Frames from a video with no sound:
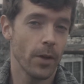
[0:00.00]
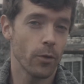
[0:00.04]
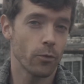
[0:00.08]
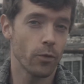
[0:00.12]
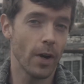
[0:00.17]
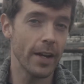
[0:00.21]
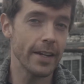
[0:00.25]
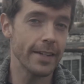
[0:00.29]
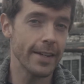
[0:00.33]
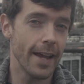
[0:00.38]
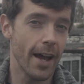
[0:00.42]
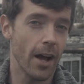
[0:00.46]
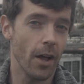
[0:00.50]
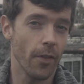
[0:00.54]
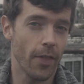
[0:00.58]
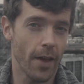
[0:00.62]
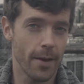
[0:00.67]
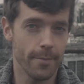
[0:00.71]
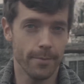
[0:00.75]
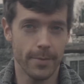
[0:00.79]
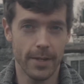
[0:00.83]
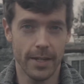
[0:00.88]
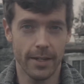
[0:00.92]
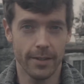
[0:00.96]
Right now,
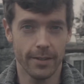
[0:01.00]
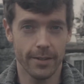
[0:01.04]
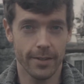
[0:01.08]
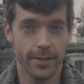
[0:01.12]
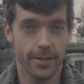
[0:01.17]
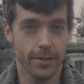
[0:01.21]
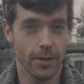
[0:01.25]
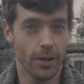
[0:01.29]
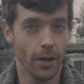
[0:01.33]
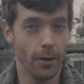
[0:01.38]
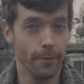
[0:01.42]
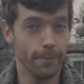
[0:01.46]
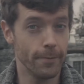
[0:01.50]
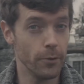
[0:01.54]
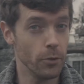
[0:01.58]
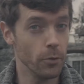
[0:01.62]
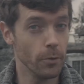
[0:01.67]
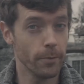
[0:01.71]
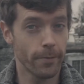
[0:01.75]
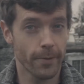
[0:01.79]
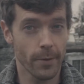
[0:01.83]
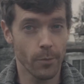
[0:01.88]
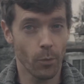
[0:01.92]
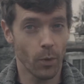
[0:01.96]
that means a
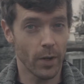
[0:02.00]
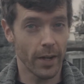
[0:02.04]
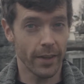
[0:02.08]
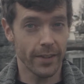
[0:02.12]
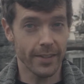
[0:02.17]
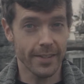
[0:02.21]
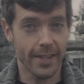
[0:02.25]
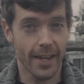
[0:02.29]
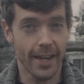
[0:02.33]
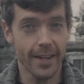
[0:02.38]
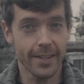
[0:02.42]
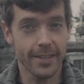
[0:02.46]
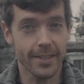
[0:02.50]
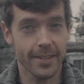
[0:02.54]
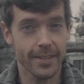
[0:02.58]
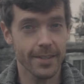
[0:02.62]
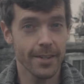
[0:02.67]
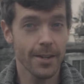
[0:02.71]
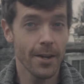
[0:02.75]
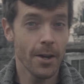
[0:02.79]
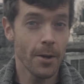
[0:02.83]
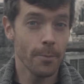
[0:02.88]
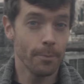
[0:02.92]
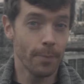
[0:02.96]
view from one of the gates,
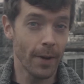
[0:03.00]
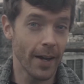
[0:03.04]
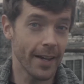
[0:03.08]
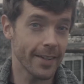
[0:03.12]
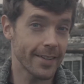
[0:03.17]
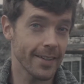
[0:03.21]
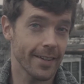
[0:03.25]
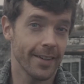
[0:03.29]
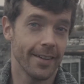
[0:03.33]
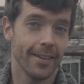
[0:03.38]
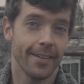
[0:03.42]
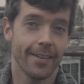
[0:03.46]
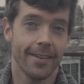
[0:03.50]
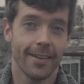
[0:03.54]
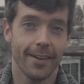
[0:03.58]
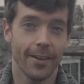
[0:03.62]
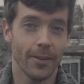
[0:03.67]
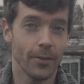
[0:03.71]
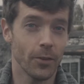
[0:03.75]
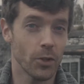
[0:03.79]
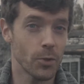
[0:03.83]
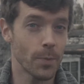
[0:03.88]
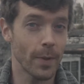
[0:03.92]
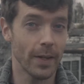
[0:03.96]
but
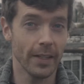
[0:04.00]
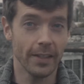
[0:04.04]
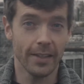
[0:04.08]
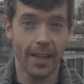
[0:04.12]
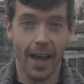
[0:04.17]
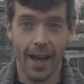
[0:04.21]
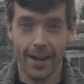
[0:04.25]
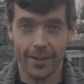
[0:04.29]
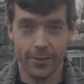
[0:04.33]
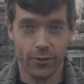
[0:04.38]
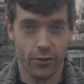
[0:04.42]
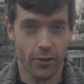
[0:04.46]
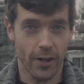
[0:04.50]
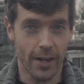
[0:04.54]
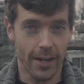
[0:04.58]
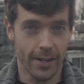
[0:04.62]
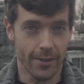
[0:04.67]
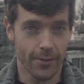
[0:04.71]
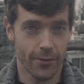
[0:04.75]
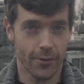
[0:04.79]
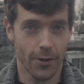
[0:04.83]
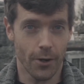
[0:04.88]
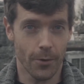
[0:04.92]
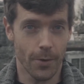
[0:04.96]
there's been a lot of
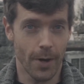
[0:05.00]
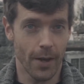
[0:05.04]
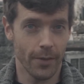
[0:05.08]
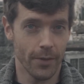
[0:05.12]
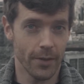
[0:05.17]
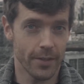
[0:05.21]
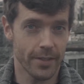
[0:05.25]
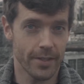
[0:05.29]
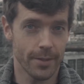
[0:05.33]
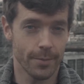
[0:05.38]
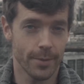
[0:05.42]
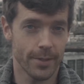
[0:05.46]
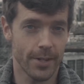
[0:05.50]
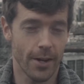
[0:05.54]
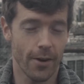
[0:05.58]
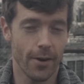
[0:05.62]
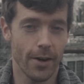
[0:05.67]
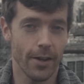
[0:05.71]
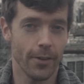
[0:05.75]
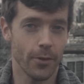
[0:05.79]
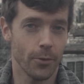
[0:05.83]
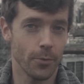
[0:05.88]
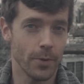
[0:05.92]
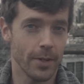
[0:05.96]
change around this
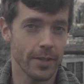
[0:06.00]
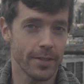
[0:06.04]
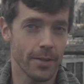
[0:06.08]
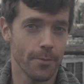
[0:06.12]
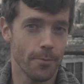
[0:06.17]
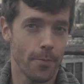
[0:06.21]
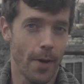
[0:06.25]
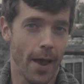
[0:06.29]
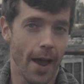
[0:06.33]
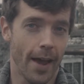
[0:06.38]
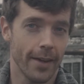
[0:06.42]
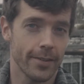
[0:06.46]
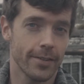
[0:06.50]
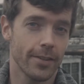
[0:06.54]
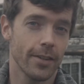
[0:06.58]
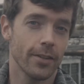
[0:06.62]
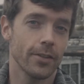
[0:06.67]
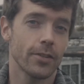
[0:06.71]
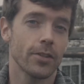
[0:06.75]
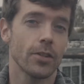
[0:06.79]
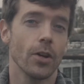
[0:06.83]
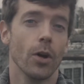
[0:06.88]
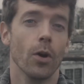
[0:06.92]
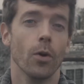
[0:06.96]
cemetery in the recent past,
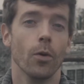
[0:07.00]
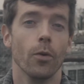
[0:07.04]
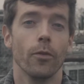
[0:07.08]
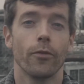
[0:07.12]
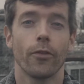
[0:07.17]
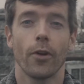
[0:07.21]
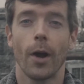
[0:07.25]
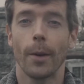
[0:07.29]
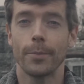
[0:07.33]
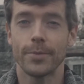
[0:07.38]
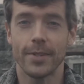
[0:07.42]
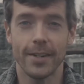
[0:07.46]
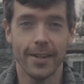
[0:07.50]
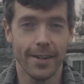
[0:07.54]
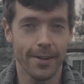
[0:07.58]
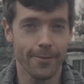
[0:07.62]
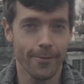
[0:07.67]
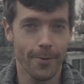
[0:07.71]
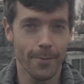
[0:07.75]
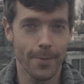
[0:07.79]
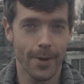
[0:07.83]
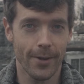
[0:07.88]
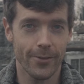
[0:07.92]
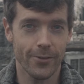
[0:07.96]
so for up-to-date
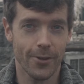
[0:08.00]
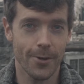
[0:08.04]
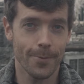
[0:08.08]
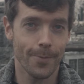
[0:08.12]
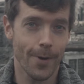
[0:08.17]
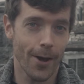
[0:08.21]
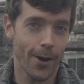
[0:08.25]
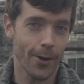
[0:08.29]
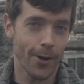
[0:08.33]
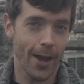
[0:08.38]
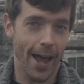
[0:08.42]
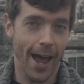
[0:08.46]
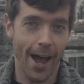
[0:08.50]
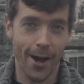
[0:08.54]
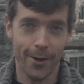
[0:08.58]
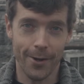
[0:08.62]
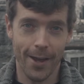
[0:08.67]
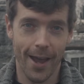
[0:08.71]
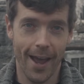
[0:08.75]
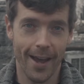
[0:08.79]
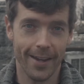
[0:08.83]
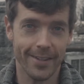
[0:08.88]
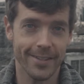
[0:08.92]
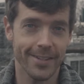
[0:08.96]
information about how to
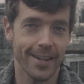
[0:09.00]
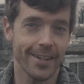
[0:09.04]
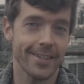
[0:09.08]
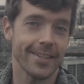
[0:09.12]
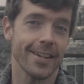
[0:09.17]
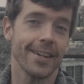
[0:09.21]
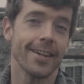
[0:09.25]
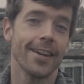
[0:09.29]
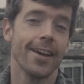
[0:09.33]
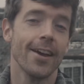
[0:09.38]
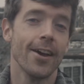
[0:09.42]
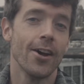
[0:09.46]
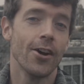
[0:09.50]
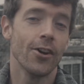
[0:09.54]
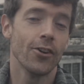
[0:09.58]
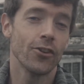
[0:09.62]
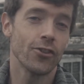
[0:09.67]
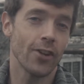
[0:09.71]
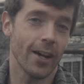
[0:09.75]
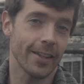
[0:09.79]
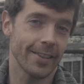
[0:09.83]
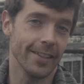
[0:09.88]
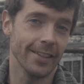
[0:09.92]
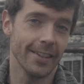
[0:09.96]
access it,
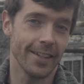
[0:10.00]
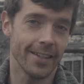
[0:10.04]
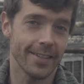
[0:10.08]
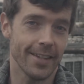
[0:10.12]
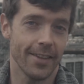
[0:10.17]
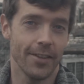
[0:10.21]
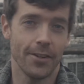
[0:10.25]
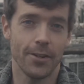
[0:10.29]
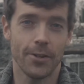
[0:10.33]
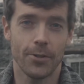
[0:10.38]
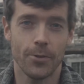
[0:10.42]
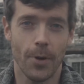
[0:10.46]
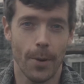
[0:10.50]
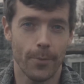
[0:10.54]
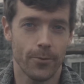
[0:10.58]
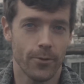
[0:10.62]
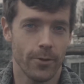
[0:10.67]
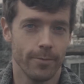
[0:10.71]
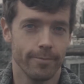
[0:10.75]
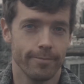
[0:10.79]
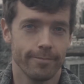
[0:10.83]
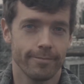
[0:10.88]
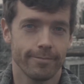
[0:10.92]
check the links in the description.